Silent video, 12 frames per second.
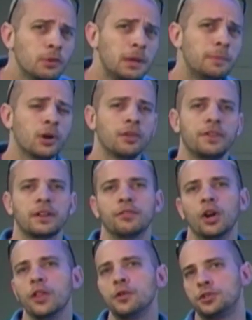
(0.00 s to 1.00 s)
be perfect
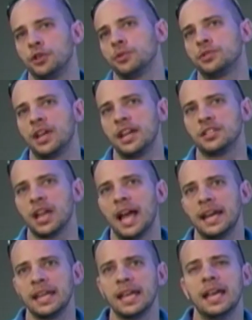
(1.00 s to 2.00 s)
for other general stage
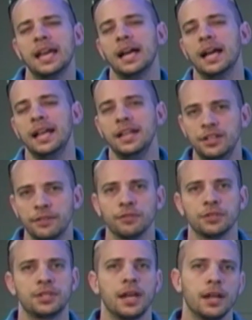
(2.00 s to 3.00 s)
lighting in
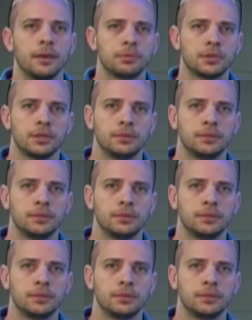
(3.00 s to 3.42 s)
different setups.